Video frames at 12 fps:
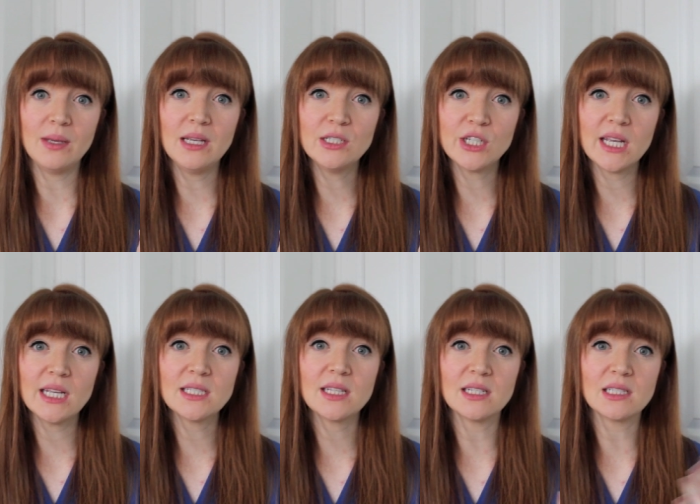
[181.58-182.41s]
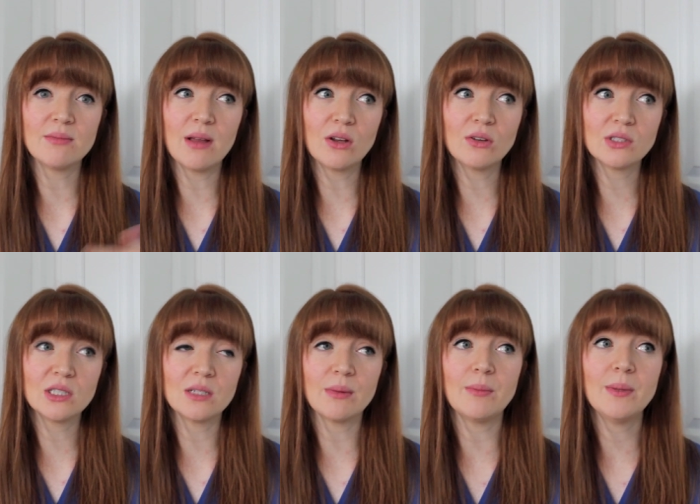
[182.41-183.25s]
PJs, the smell goes
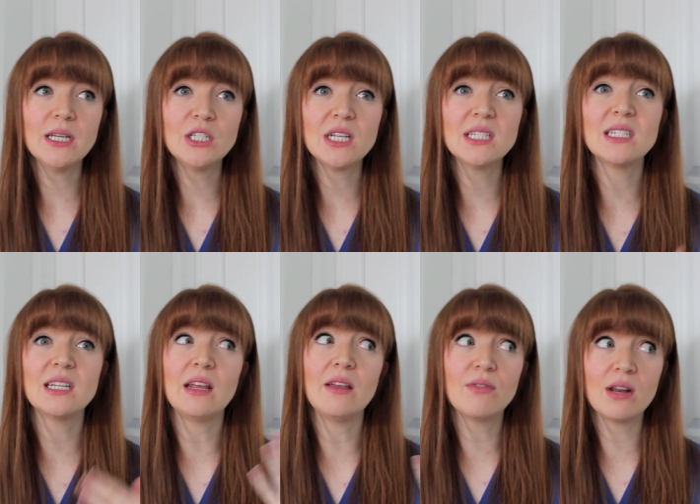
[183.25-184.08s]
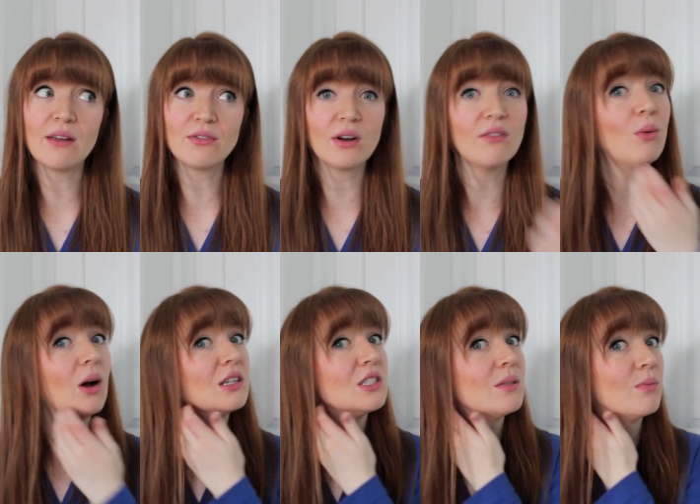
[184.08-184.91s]
into my PJs, and even after I've
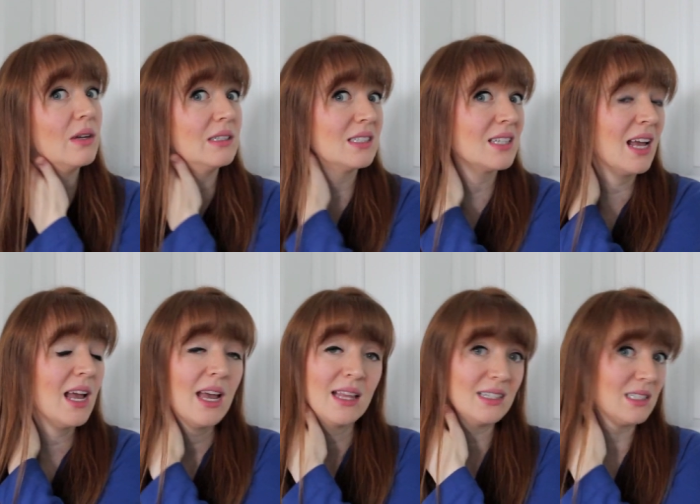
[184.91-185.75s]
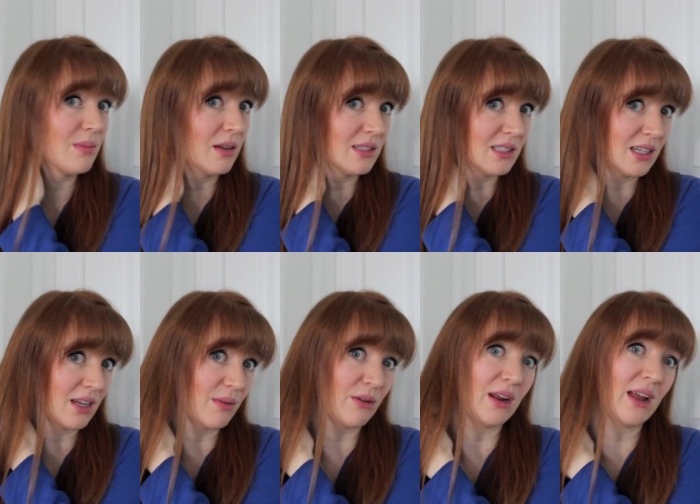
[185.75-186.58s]
washed them once, the smell doesn't
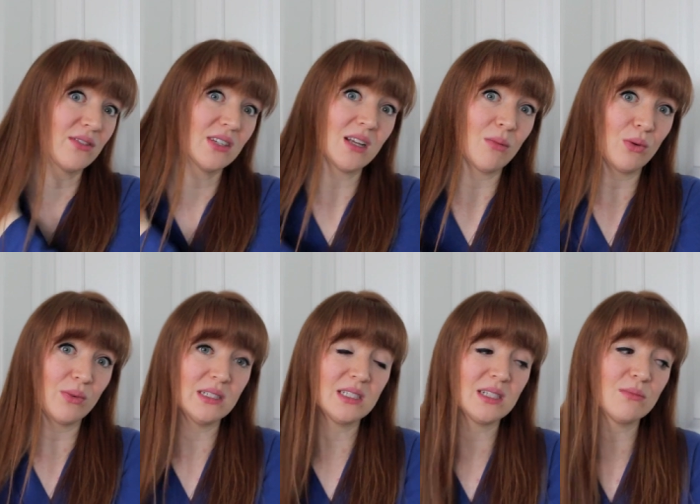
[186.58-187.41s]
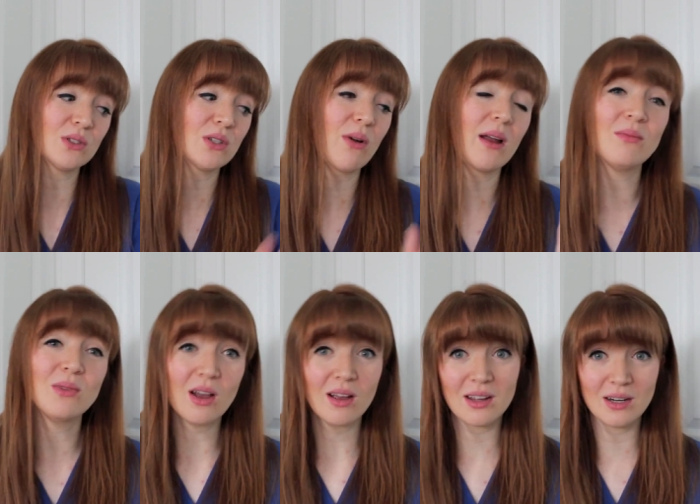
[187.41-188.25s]
come out and I have to double rinse them. So I'm
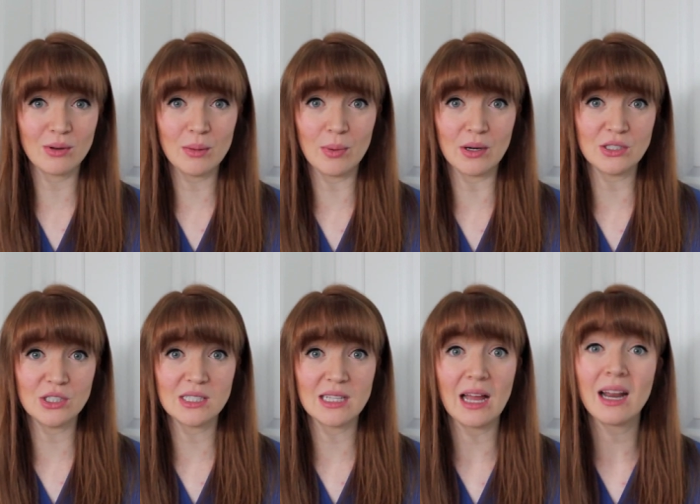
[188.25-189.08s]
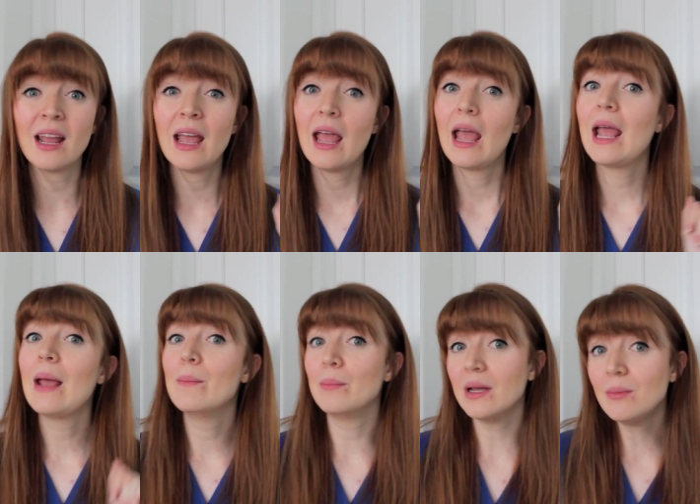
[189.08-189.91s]
not going to repurchase that.
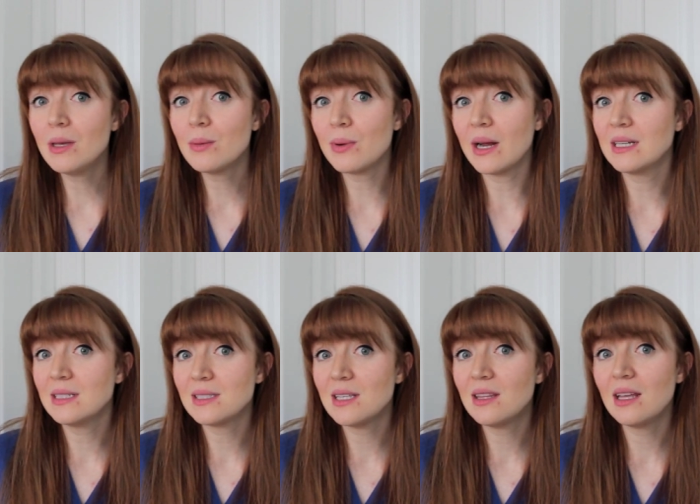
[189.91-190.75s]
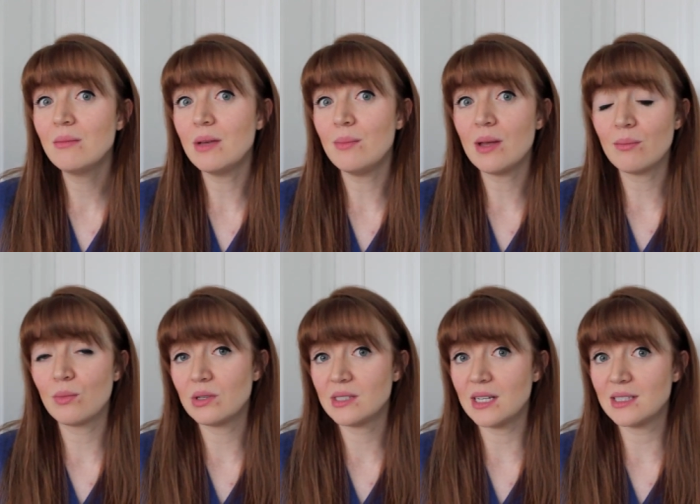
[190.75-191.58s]
It might be a pregnancy thing, maybe I'm
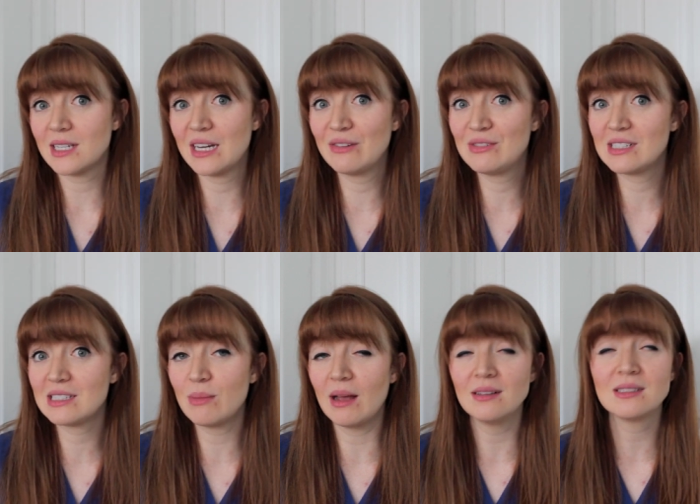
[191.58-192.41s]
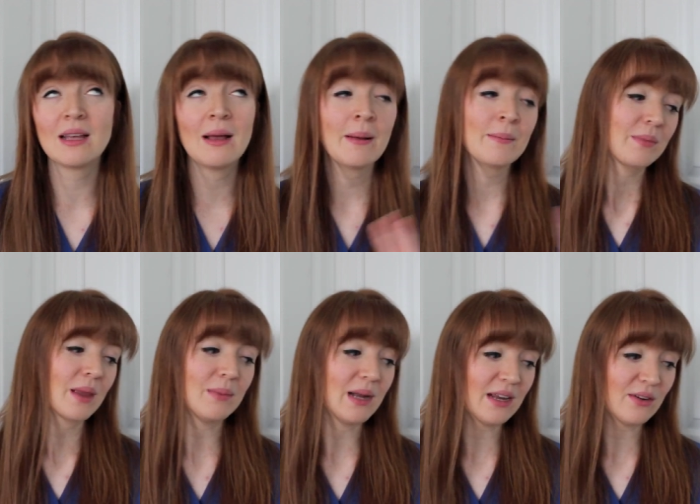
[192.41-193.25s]
more sensitive to smells,
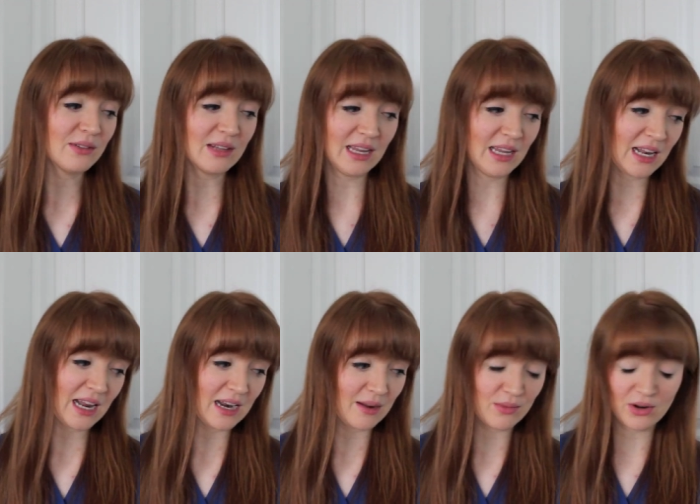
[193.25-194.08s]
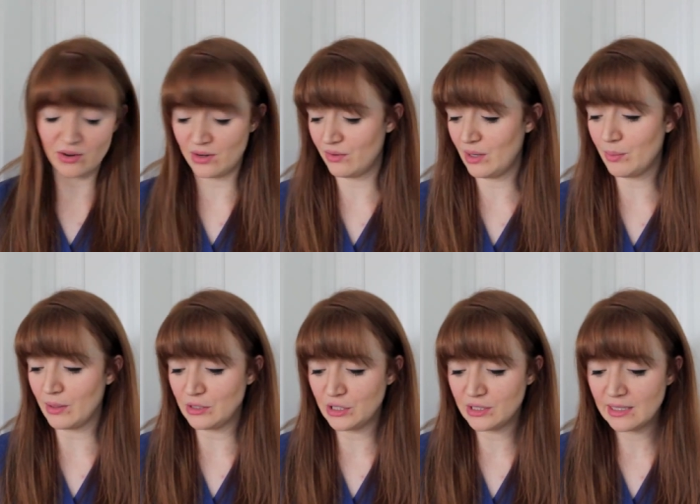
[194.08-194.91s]
but I don't like it and I'm not going to
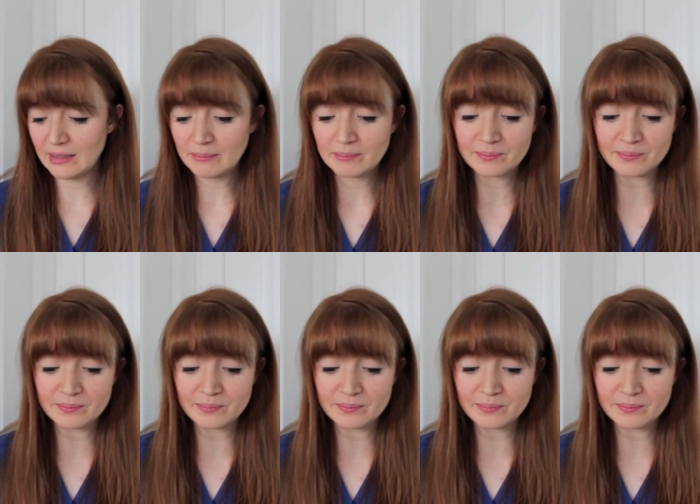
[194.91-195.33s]
repurchase it.